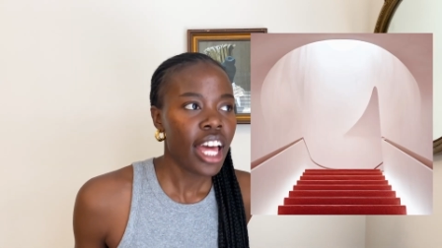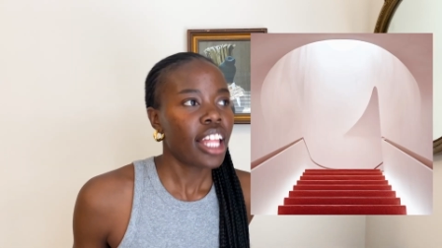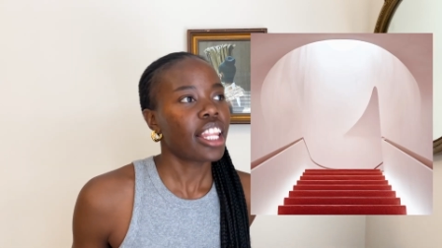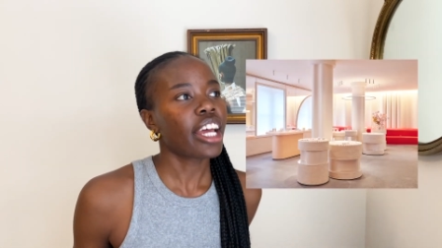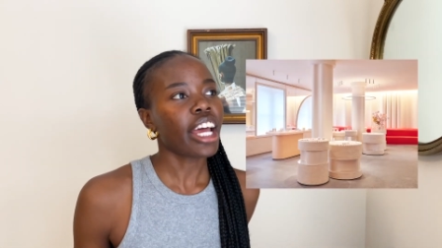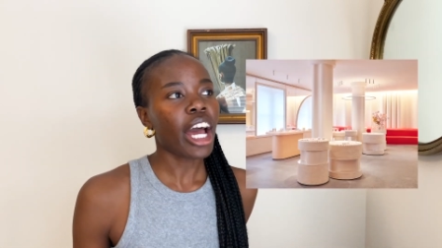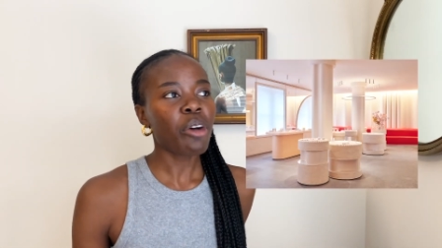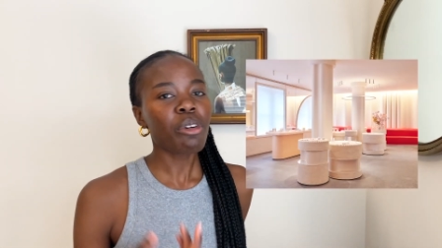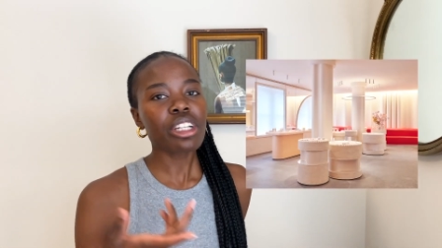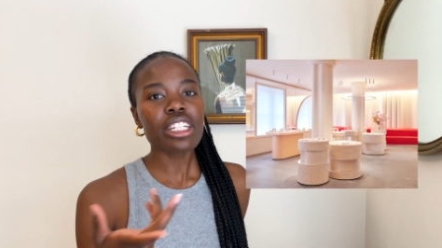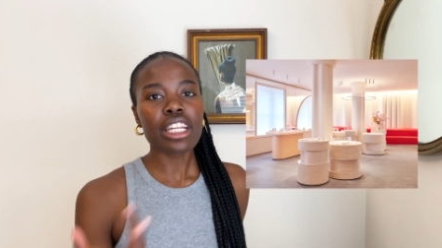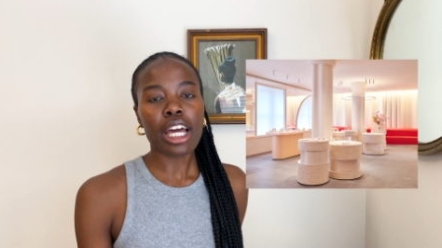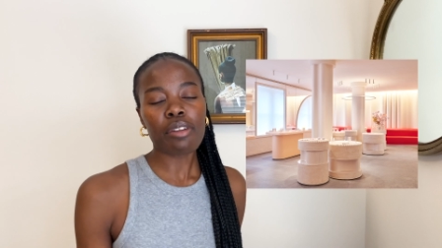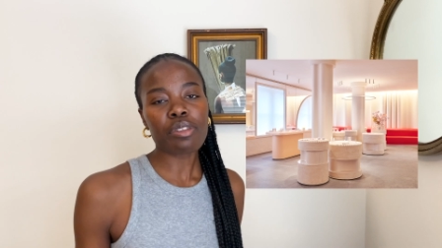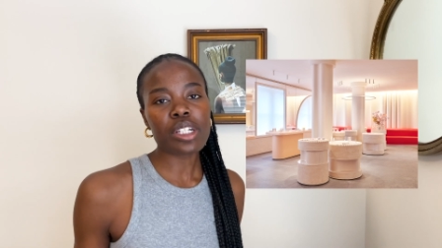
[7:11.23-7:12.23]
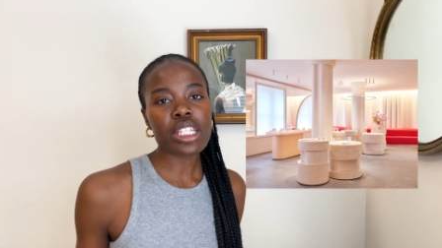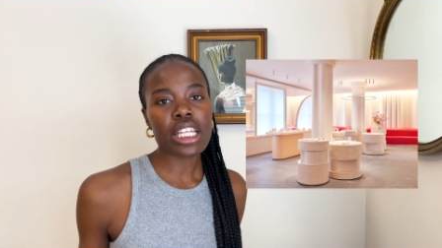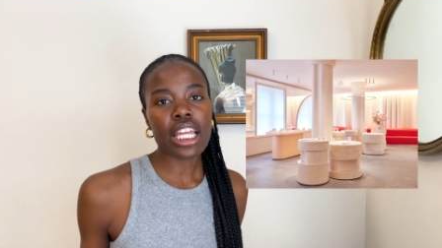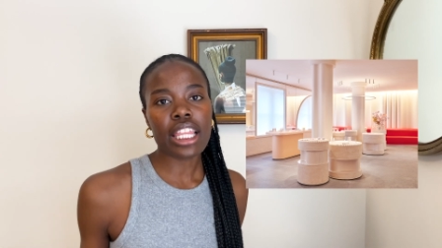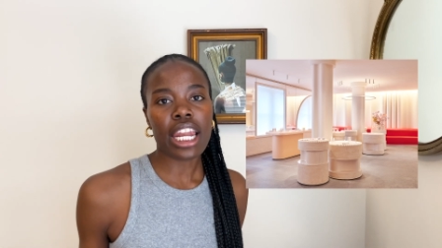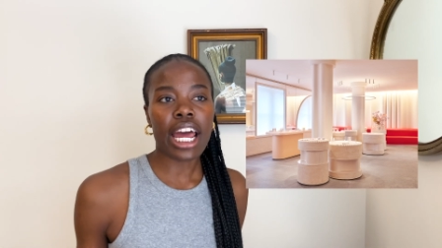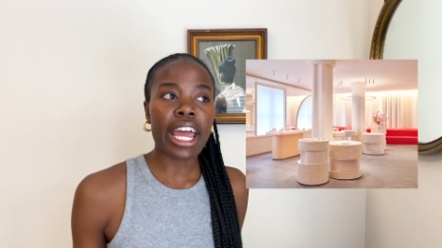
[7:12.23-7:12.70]
Like I would never
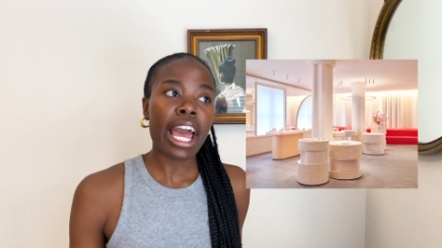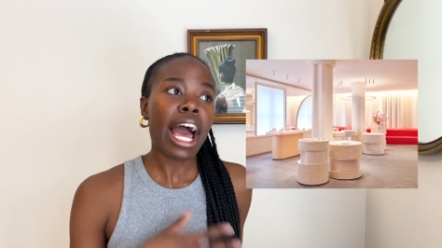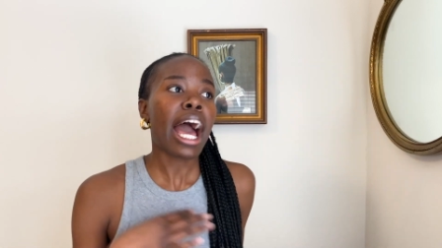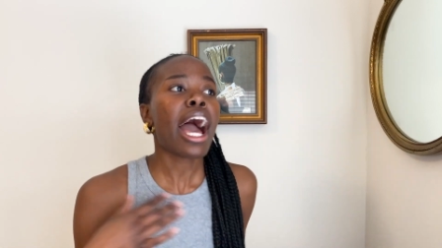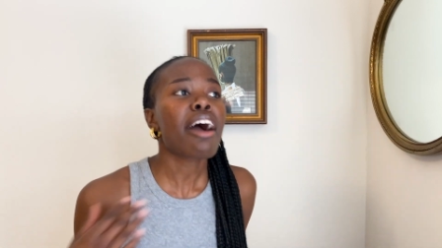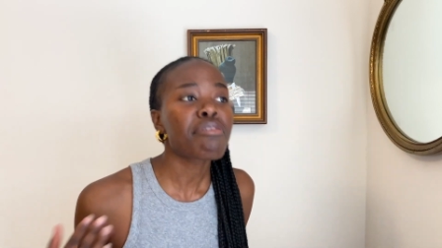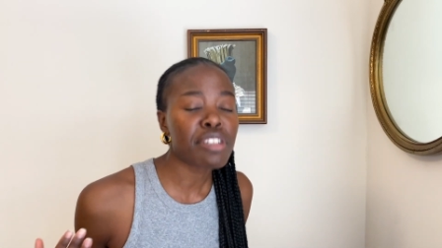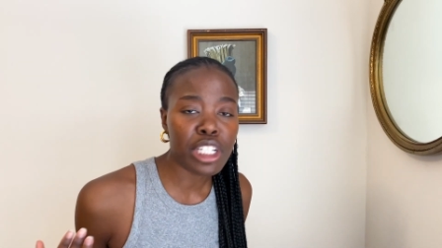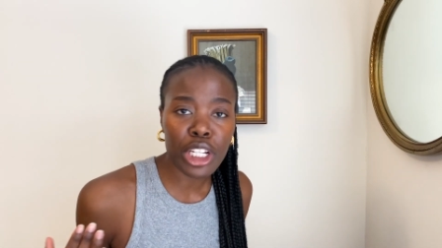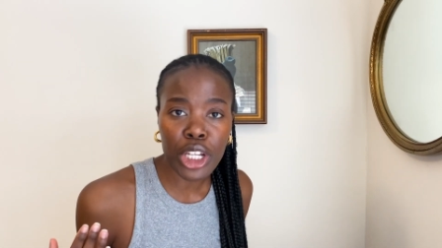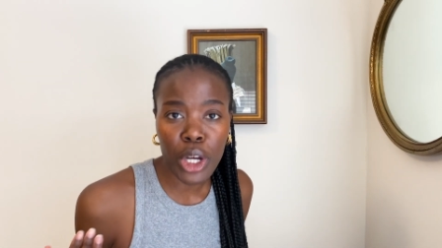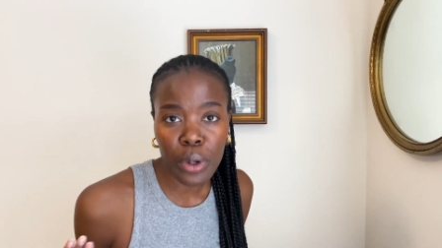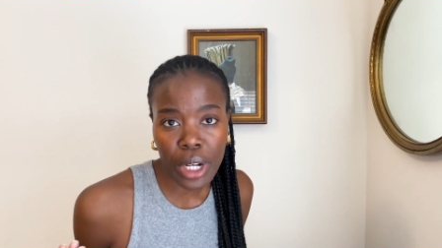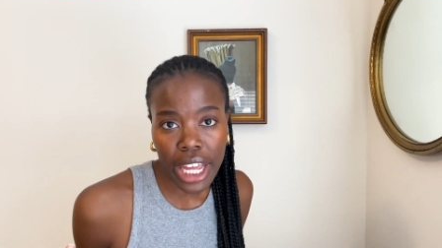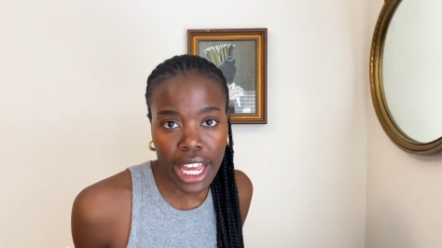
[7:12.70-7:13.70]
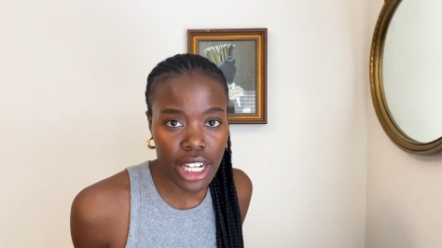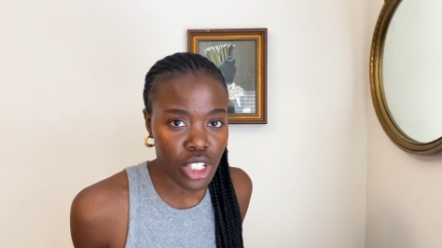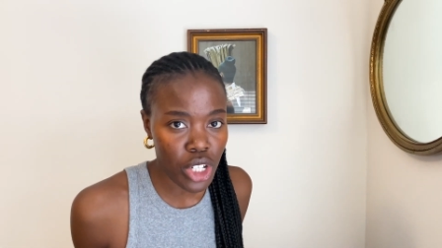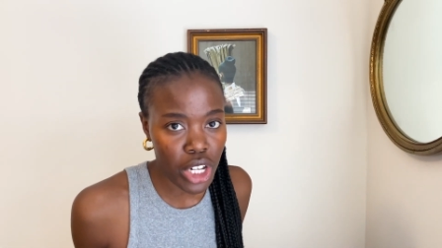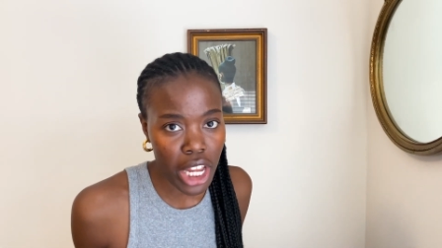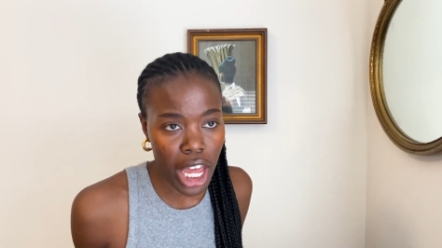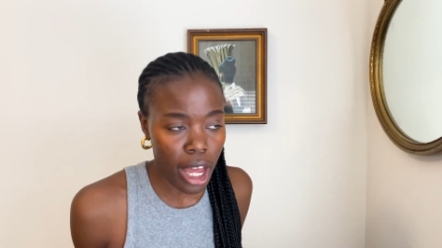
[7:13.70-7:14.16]
say that I have to go to
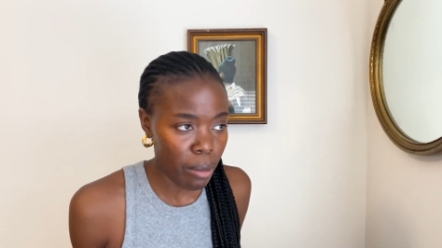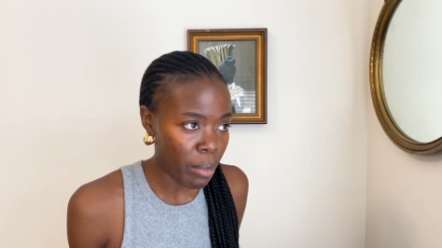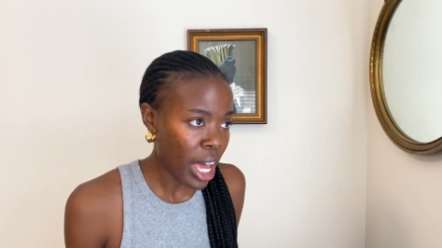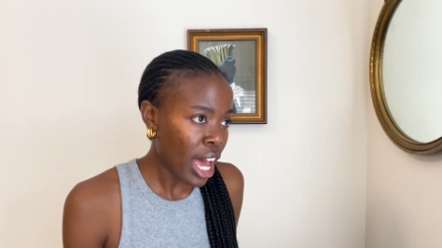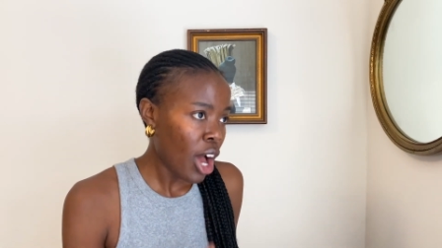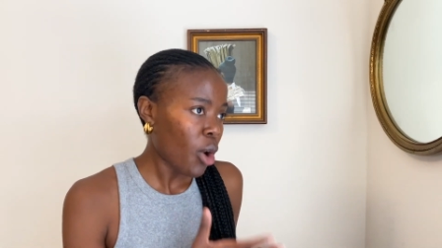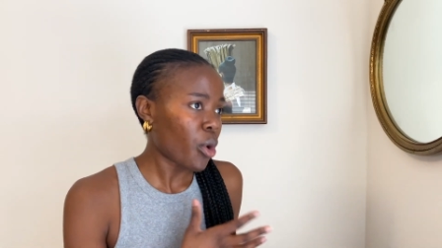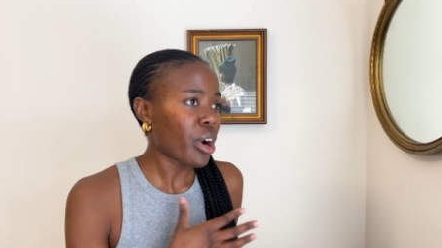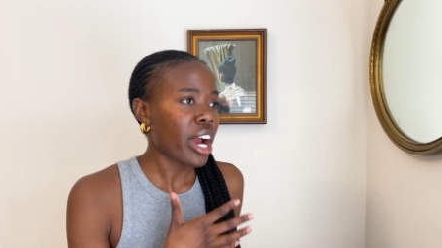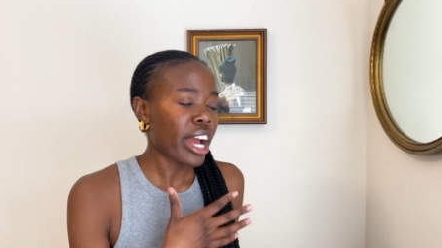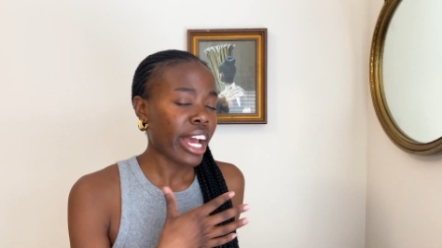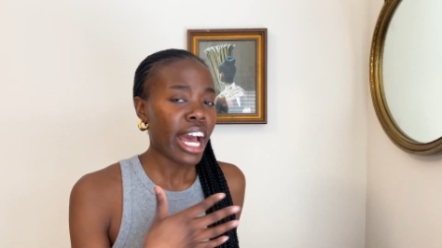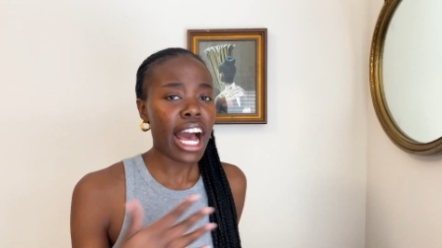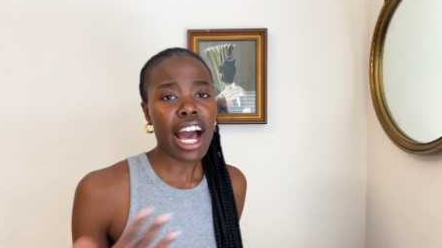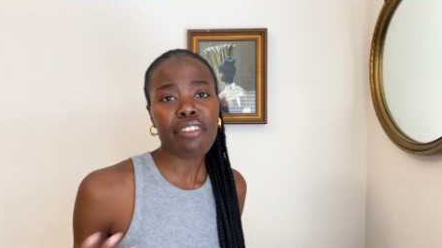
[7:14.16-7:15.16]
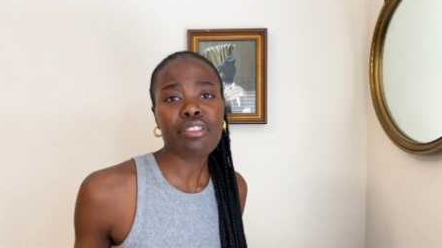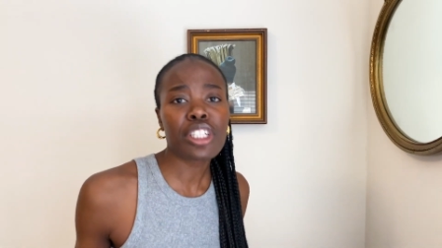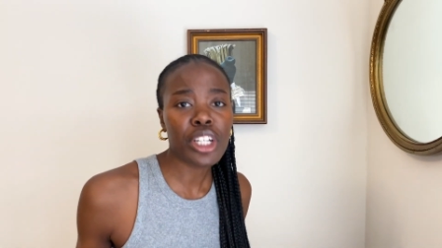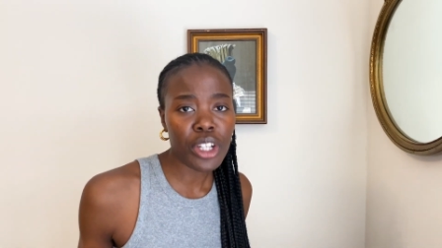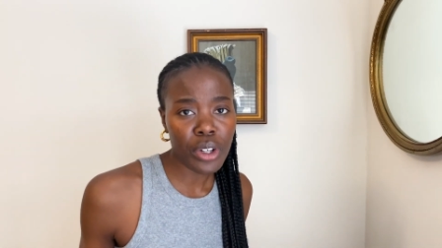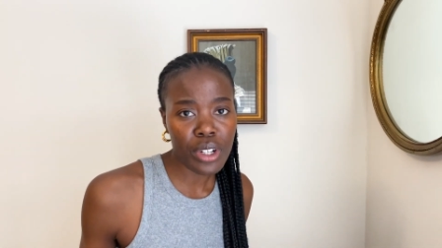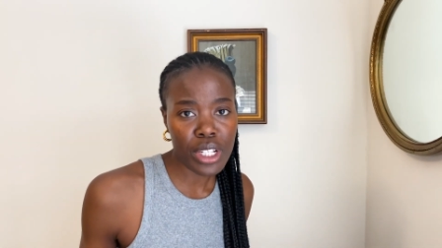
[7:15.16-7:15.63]
H&M or I have to
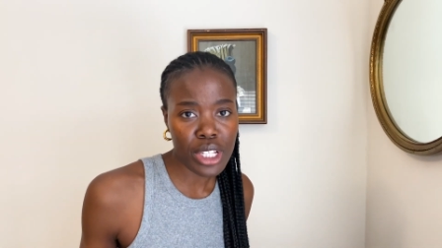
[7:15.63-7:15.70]
go to